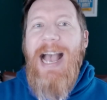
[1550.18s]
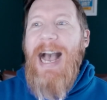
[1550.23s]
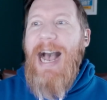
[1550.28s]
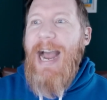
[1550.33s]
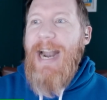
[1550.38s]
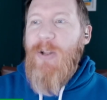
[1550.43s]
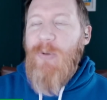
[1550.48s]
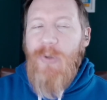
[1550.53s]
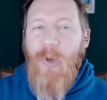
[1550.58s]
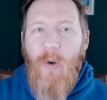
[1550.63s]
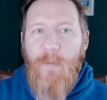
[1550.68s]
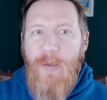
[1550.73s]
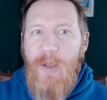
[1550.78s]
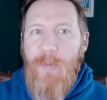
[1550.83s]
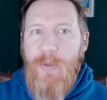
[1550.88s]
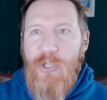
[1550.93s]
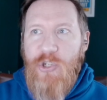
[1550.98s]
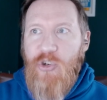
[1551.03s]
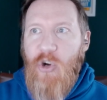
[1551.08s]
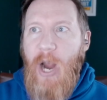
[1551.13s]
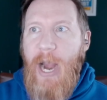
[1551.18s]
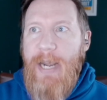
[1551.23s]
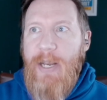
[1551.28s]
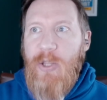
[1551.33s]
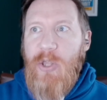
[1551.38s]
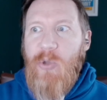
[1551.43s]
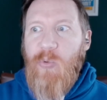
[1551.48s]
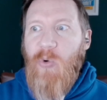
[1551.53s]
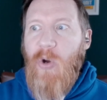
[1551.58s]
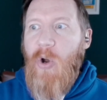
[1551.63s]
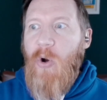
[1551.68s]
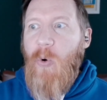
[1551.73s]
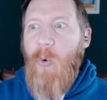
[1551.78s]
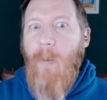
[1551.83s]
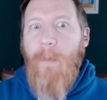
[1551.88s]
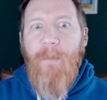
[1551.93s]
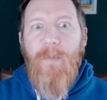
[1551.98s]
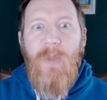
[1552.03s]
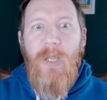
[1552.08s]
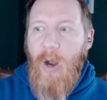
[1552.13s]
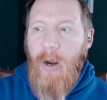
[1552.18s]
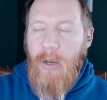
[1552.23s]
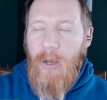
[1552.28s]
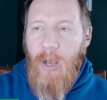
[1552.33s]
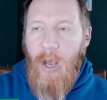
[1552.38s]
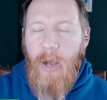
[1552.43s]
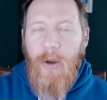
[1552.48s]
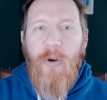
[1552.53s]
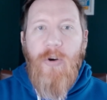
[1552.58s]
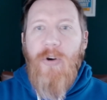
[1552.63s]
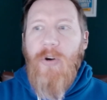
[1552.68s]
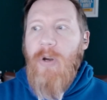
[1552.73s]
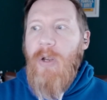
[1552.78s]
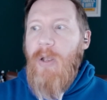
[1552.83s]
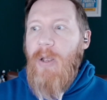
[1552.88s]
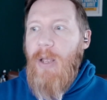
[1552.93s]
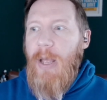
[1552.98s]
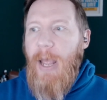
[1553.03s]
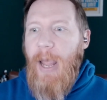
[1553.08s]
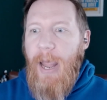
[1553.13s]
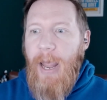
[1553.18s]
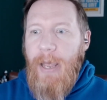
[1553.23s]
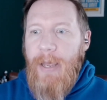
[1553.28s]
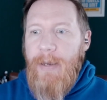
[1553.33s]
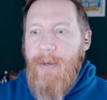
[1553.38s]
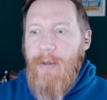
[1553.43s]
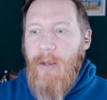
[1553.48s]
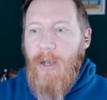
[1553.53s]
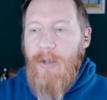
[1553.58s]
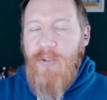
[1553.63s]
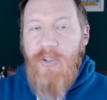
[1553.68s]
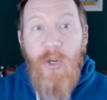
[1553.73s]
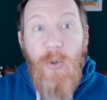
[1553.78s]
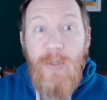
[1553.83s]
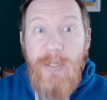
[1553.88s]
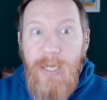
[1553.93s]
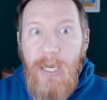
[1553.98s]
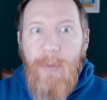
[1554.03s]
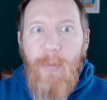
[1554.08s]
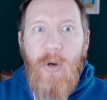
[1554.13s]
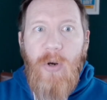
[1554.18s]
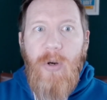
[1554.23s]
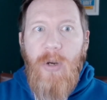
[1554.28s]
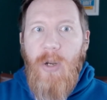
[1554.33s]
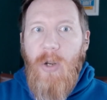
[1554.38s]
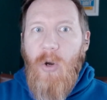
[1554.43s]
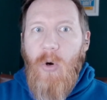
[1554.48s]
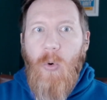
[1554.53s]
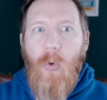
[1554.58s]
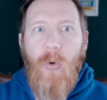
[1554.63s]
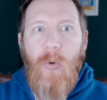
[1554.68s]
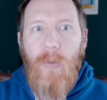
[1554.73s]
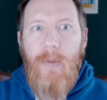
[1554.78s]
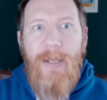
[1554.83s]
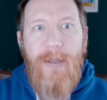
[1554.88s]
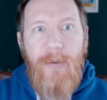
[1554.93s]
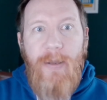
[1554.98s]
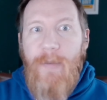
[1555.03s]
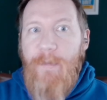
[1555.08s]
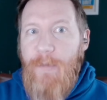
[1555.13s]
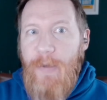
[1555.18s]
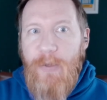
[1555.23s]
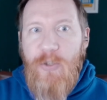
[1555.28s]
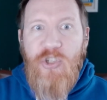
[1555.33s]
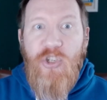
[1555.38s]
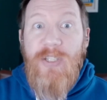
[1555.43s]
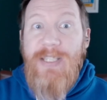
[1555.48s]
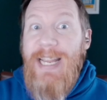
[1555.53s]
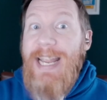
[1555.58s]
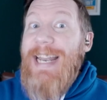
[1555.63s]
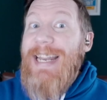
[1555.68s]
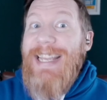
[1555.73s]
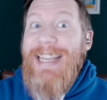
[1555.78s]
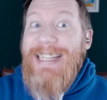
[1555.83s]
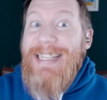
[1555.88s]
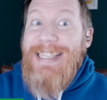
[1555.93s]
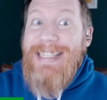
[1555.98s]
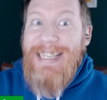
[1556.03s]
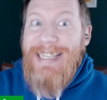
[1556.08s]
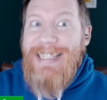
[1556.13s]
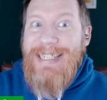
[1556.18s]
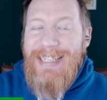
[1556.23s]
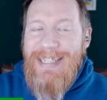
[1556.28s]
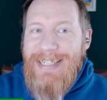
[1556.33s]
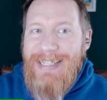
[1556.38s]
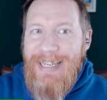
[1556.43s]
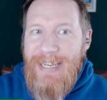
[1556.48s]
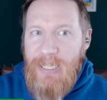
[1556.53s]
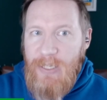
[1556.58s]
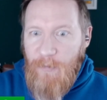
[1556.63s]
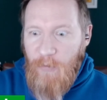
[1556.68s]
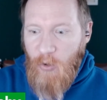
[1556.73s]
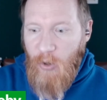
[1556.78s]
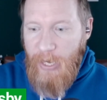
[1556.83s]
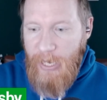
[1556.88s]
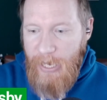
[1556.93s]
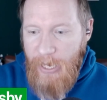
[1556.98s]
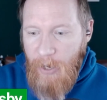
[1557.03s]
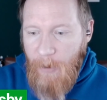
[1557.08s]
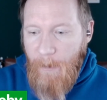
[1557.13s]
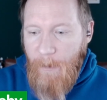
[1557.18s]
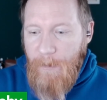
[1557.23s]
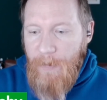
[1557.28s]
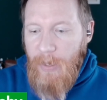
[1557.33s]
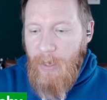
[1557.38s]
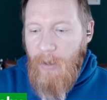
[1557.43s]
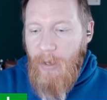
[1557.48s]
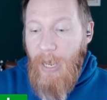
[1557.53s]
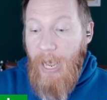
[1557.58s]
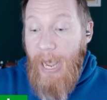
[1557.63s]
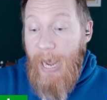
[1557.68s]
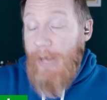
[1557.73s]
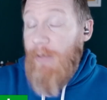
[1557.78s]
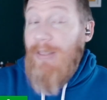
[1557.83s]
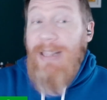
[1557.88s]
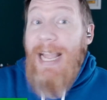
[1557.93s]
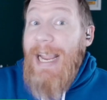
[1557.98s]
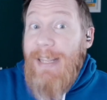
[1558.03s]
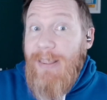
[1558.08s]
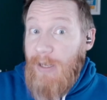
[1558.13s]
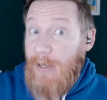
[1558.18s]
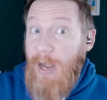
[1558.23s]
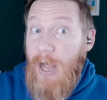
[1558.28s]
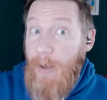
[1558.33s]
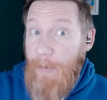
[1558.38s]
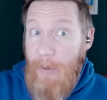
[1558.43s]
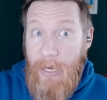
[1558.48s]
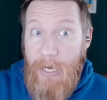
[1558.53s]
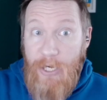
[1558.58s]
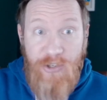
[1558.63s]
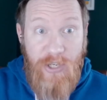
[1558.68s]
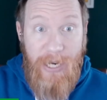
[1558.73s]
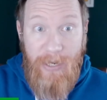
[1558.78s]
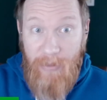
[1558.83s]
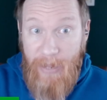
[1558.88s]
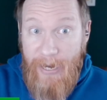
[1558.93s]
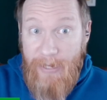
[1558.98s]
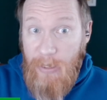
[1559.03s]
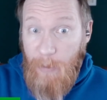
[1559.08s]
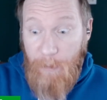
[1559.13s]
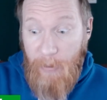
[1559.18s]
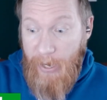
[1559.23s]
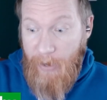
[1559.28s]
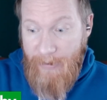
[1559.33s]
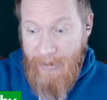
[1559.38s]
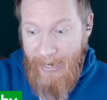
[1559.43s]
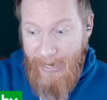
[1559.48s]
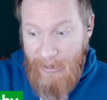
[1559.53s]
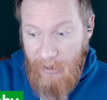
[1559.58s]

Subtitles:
I don't know if he was trying to throw a cutter and a two-seamer, or if it's just inconsistencies for him. I like the combination. I like the pairing.